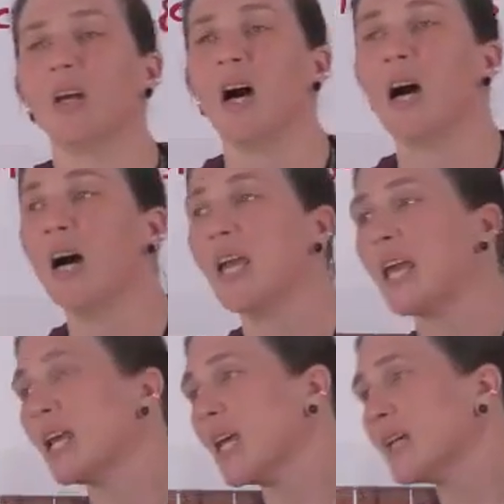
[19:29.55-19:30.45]

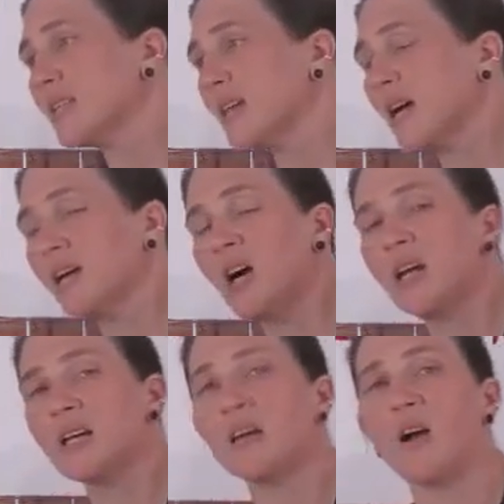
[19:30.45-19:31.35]
It is the
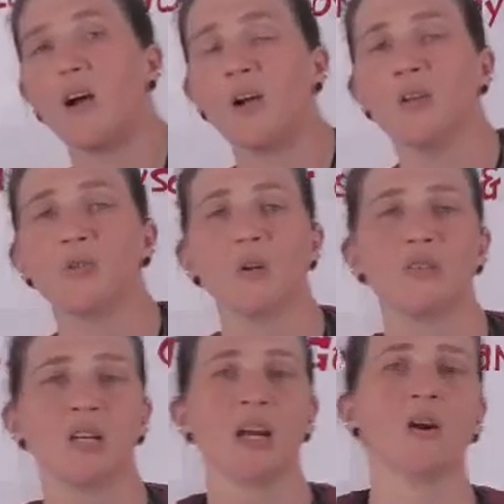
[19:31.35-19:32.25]
iconic Arnold
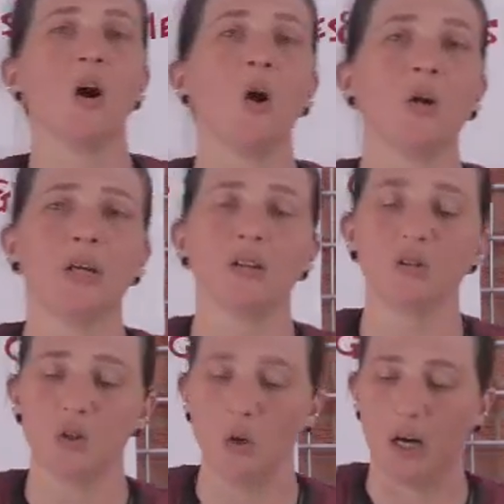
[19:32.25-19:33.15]
Schwarzenegger holding the
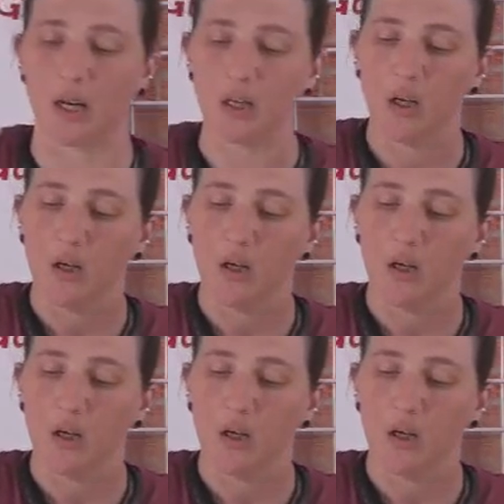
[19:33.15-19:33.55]
sword.